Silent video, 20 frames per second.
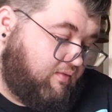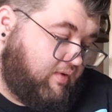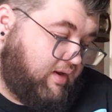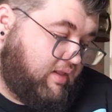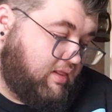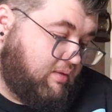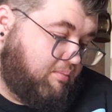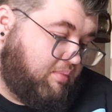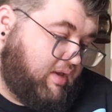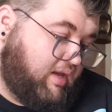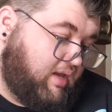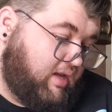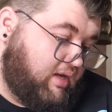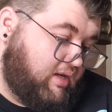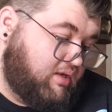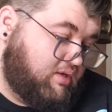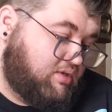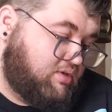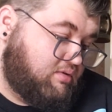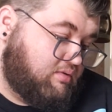find the
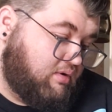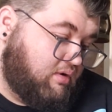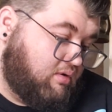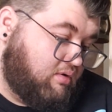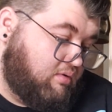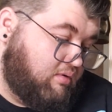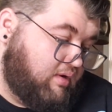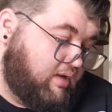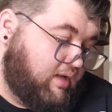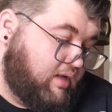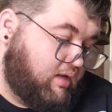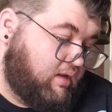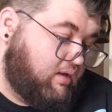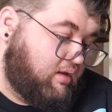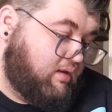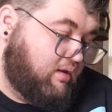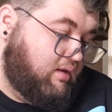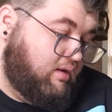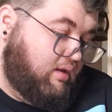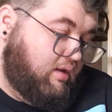page real
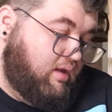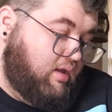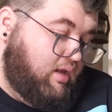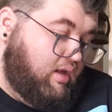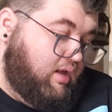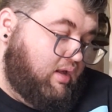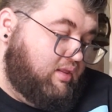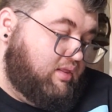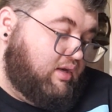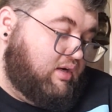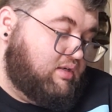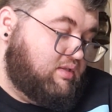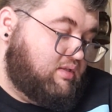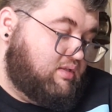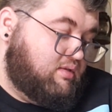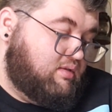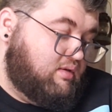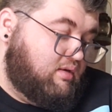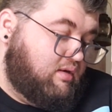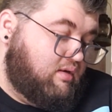quick,
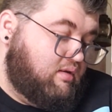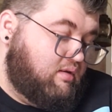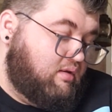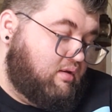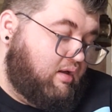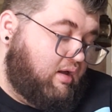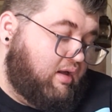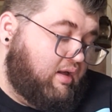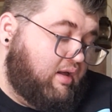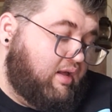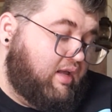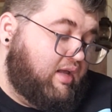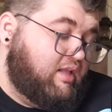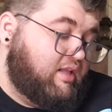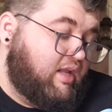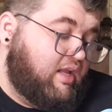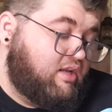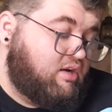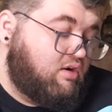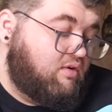there's
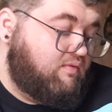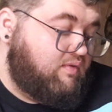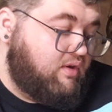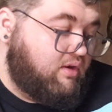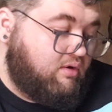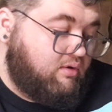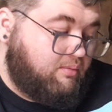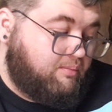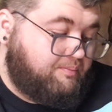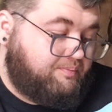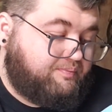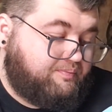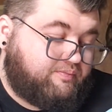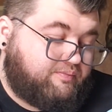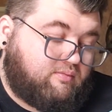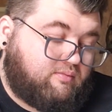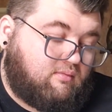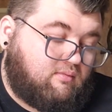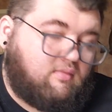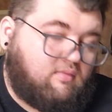an interview
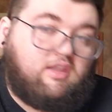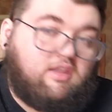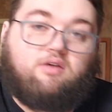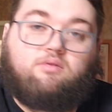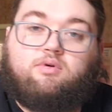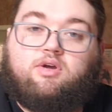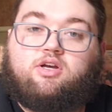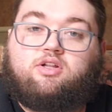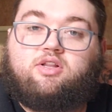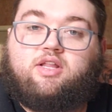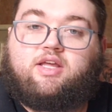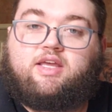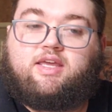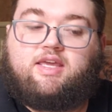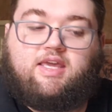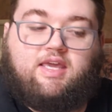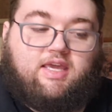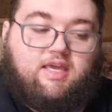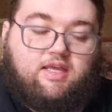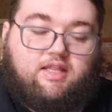with Glen
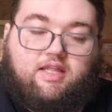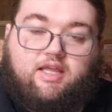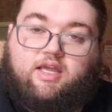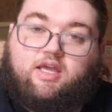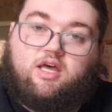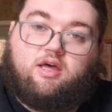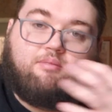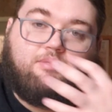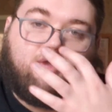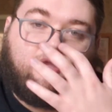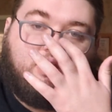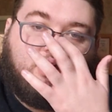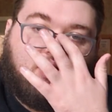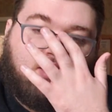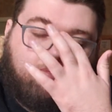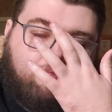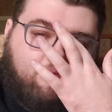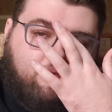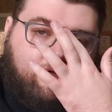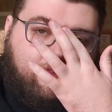Keane and coming
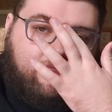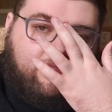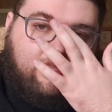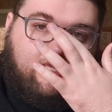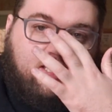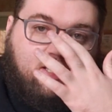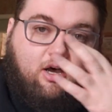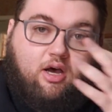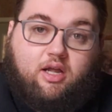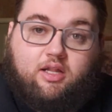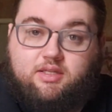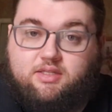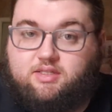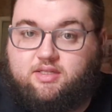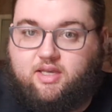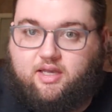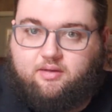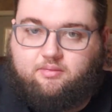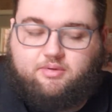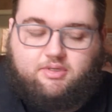up with the
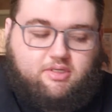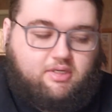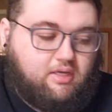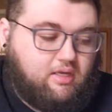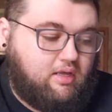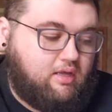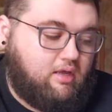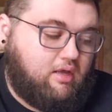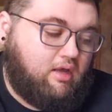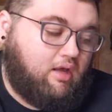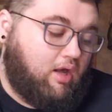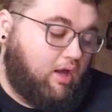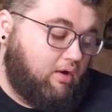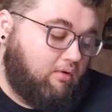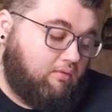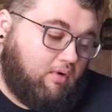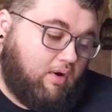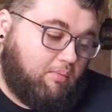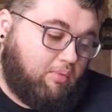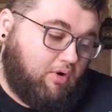concept
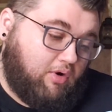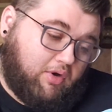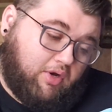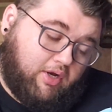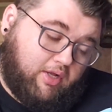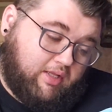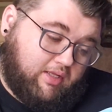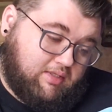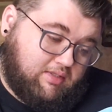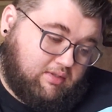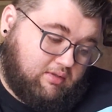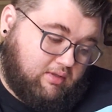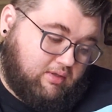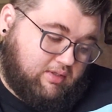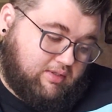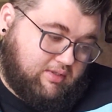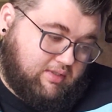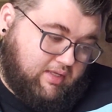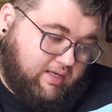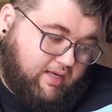of what Pocahontas
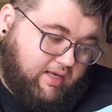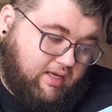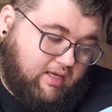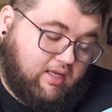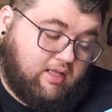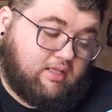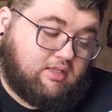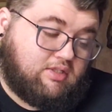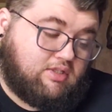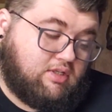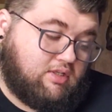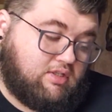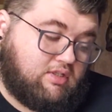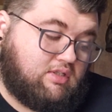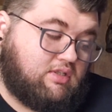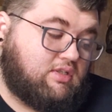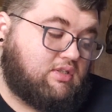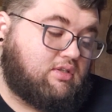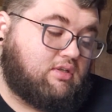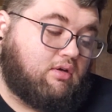looks like. It's
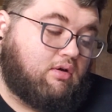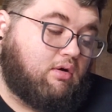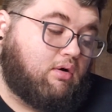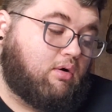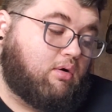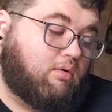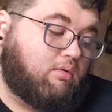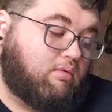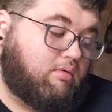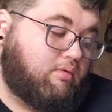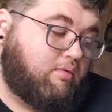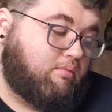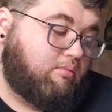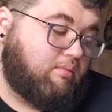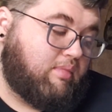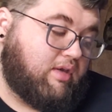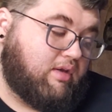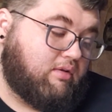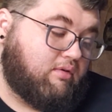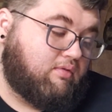just so
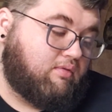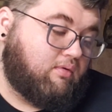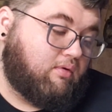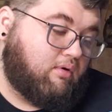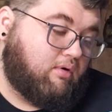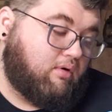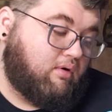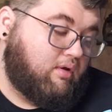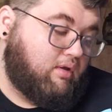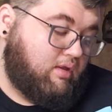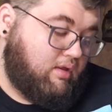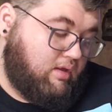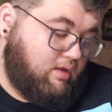beautiful.